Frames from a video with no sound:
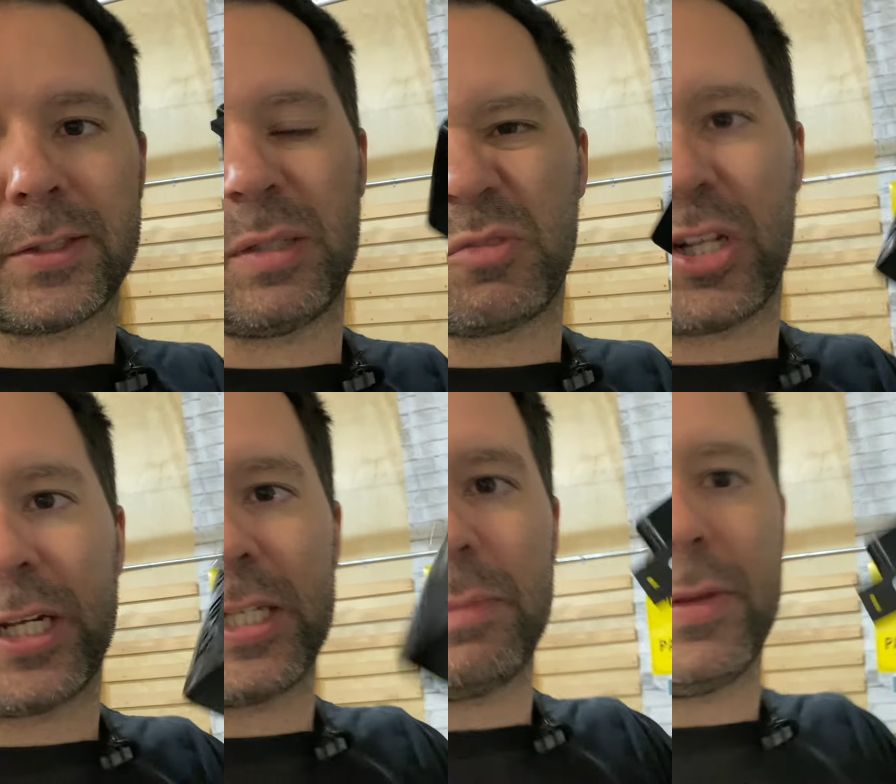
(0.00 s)
and I'm trying to
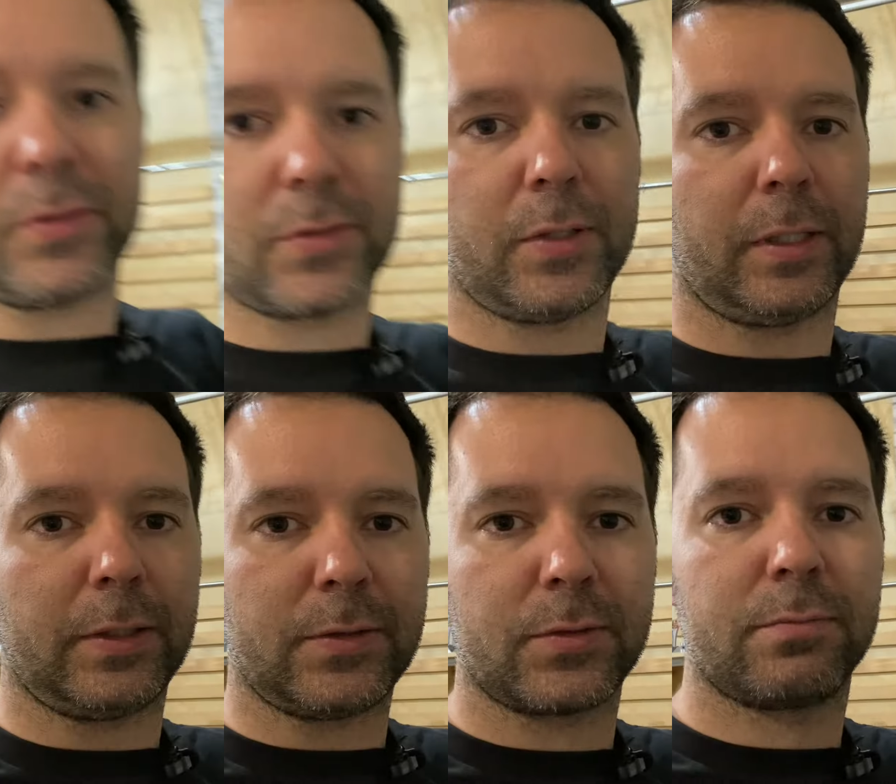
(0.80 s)
keep this thing
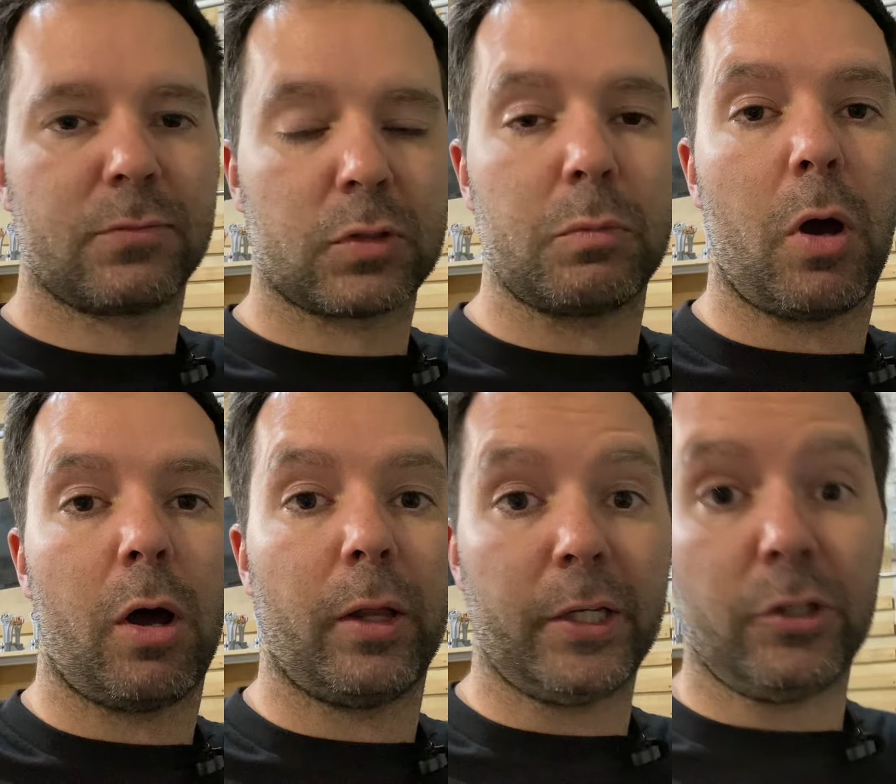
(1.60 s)
as
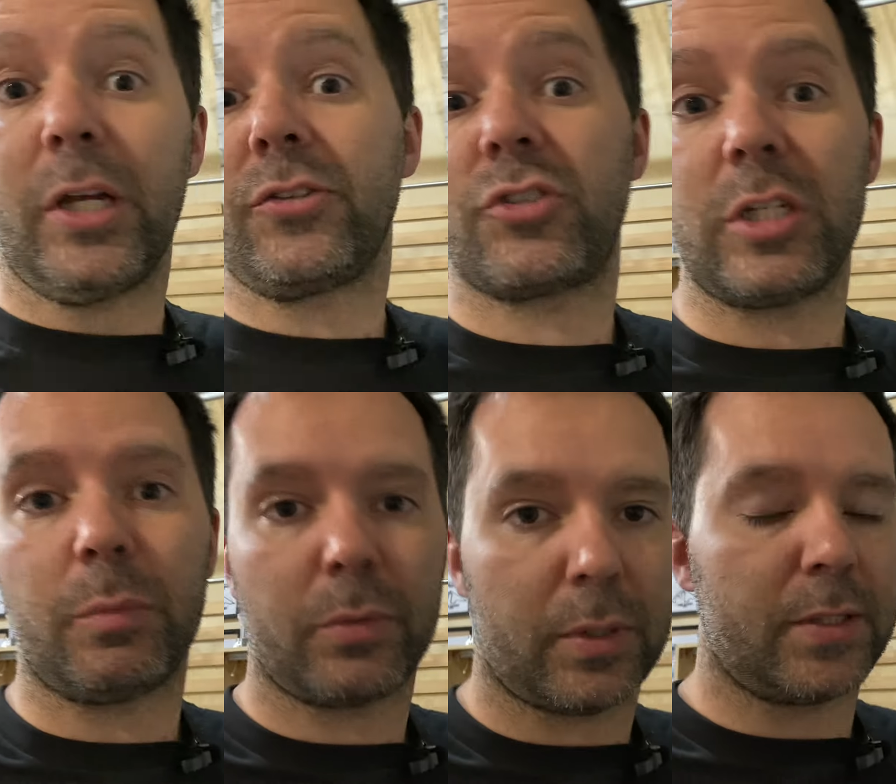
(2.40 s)
small and as
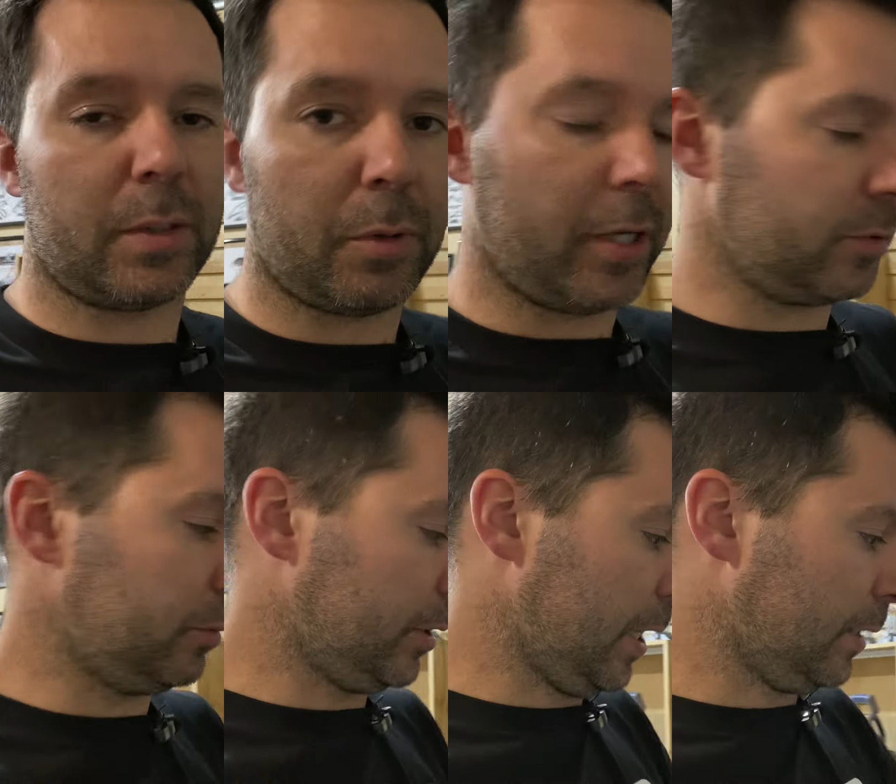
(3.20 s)
cheap as I possibly
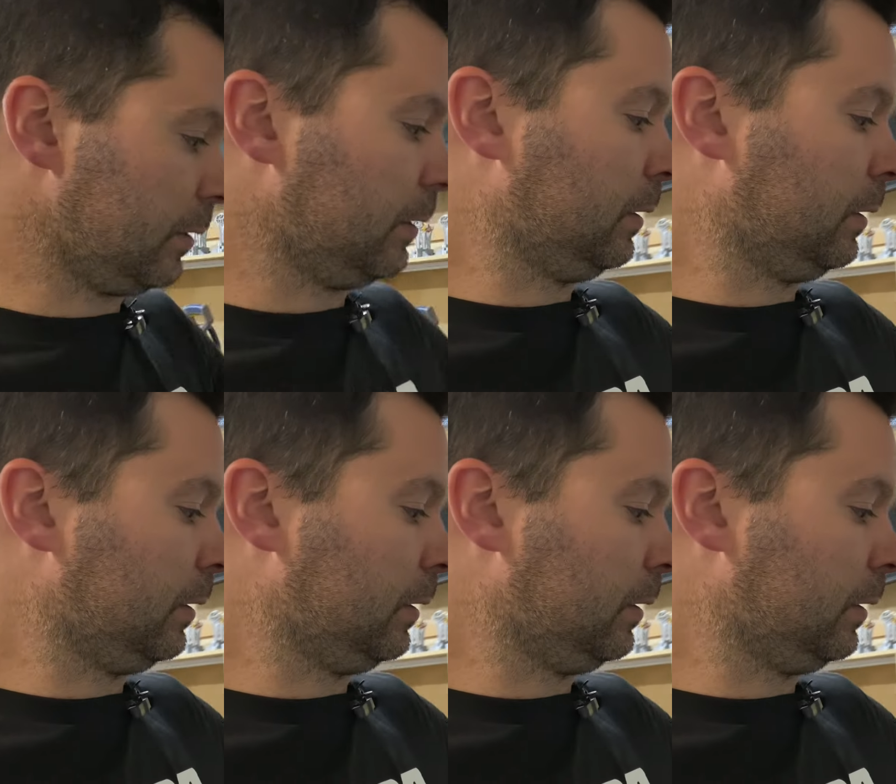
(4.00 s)
can.